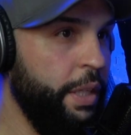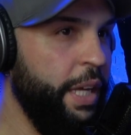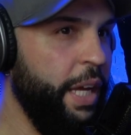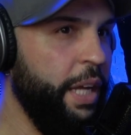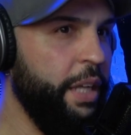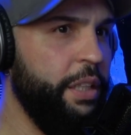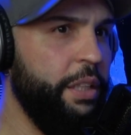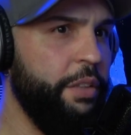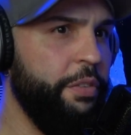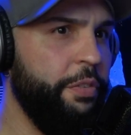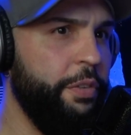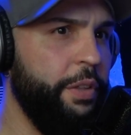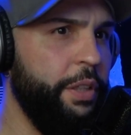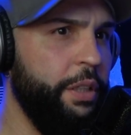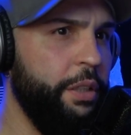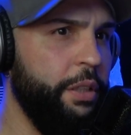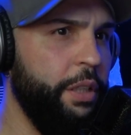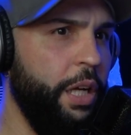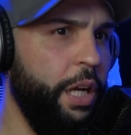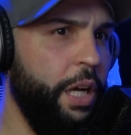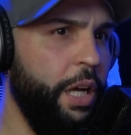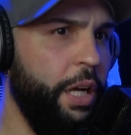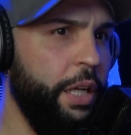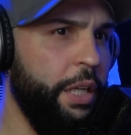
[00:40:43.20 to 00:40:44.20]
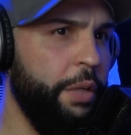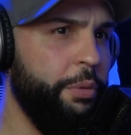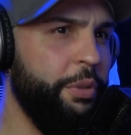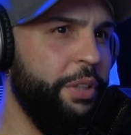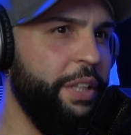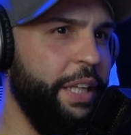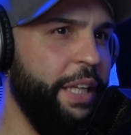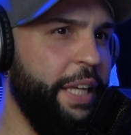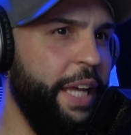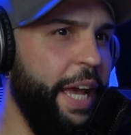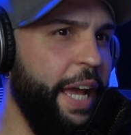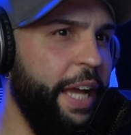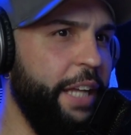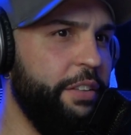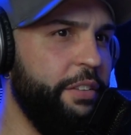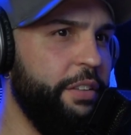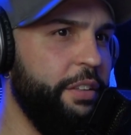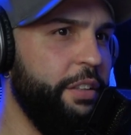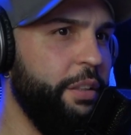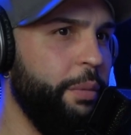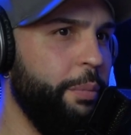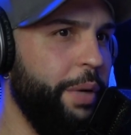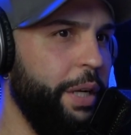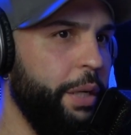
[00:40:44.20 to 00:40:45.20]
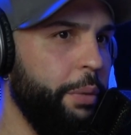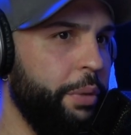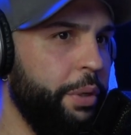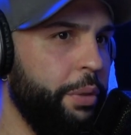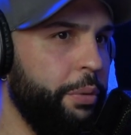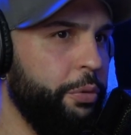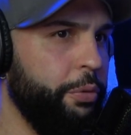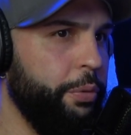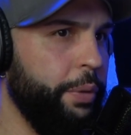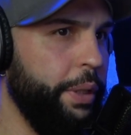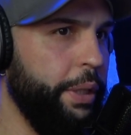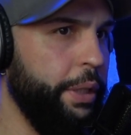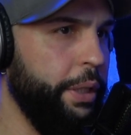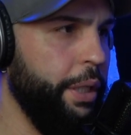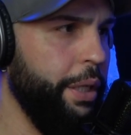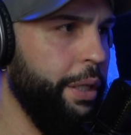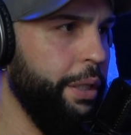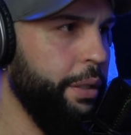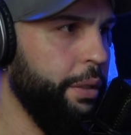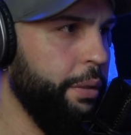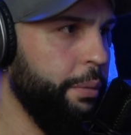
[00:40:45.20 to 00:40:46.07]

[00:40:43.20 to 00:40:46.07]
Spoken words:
He had a different, he was engaged to somebody when he was really young.